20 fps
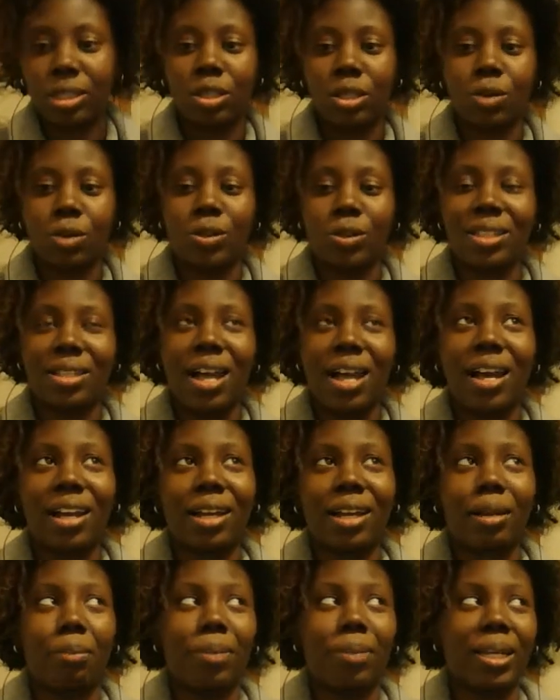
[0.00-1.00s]
So it's not
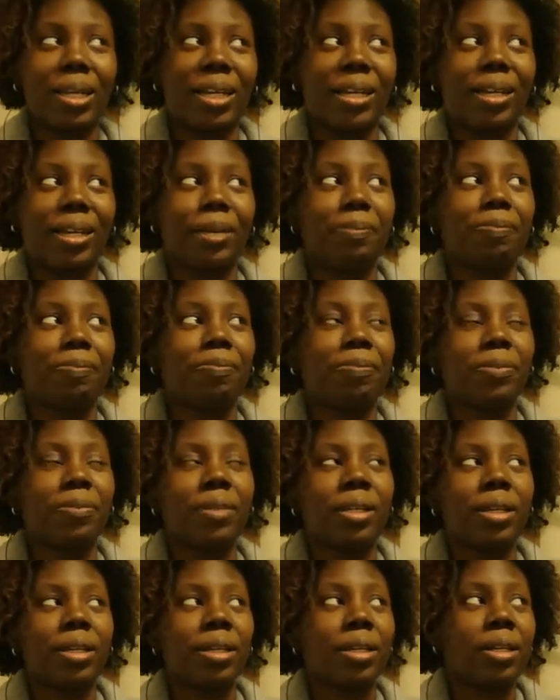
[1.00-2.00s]
going to be
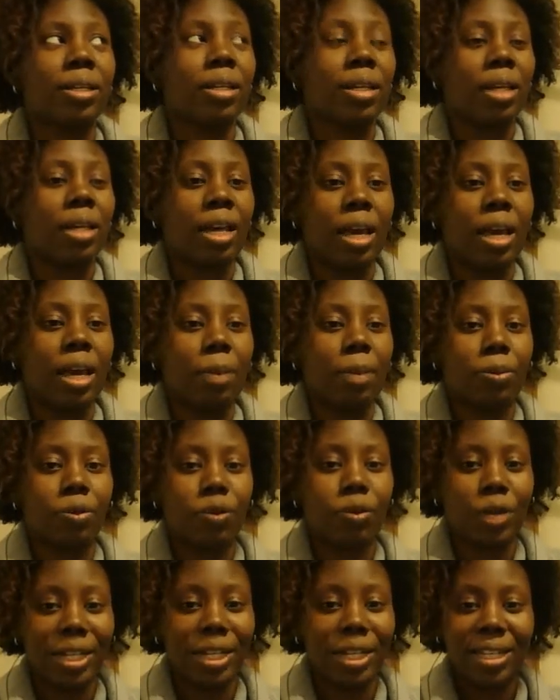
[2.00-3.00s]
a
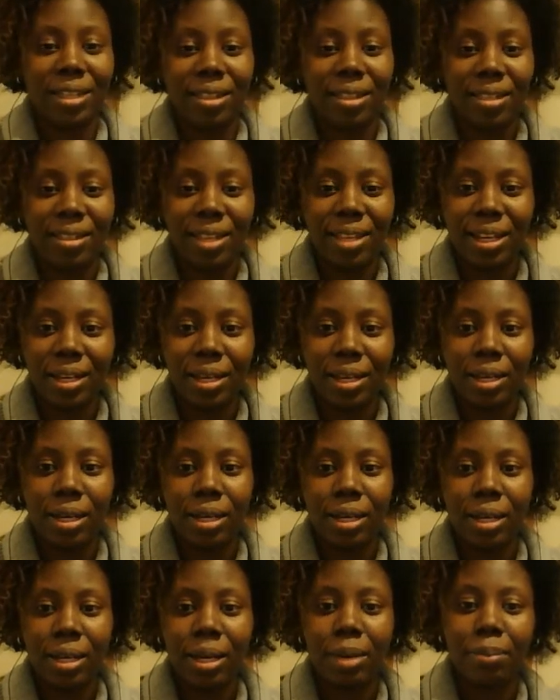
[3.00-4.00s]
pretty thing,
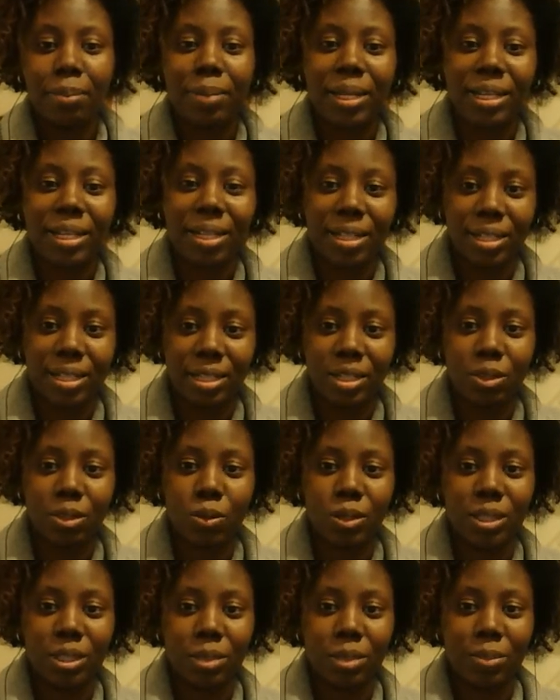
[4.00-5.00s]
but it is
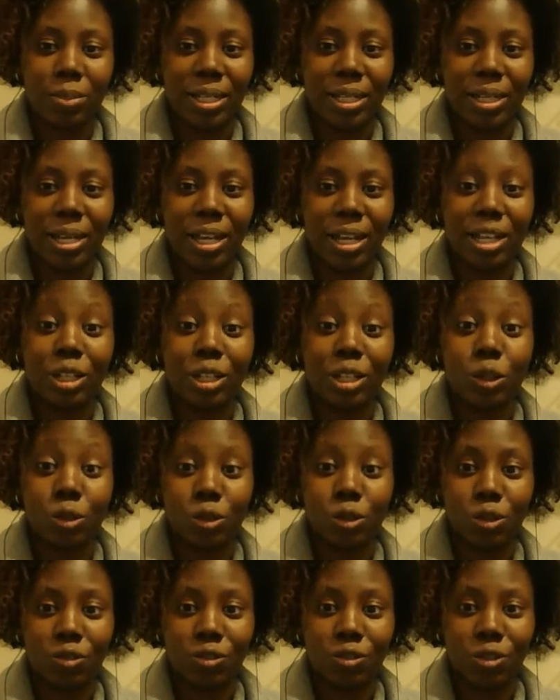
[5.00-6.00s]
going to be a
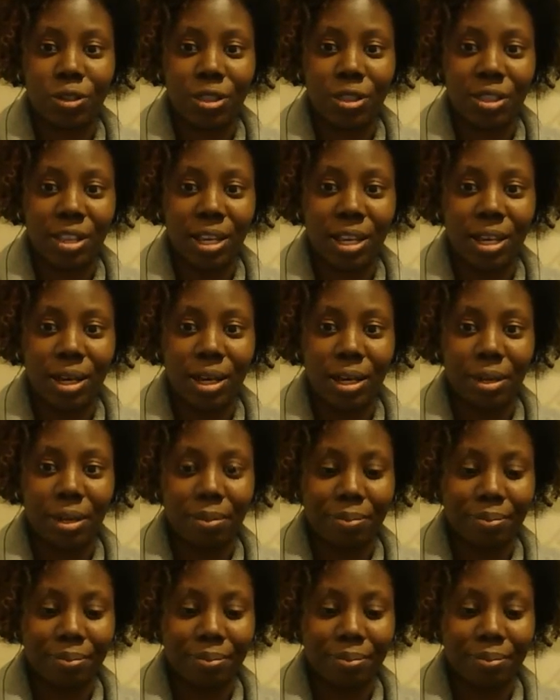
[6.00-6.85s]
useful thing.